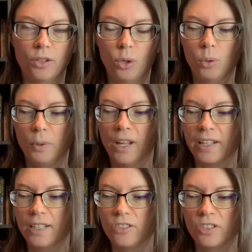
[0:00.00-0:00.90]
The whole plot
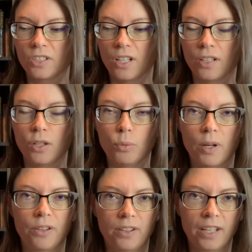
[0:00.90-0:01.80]
hinges on
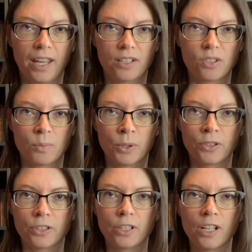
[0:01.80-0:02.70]
whether they catch the
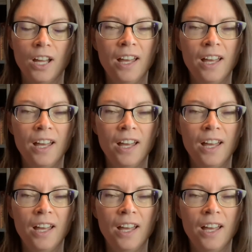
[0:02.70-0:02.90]
murderer.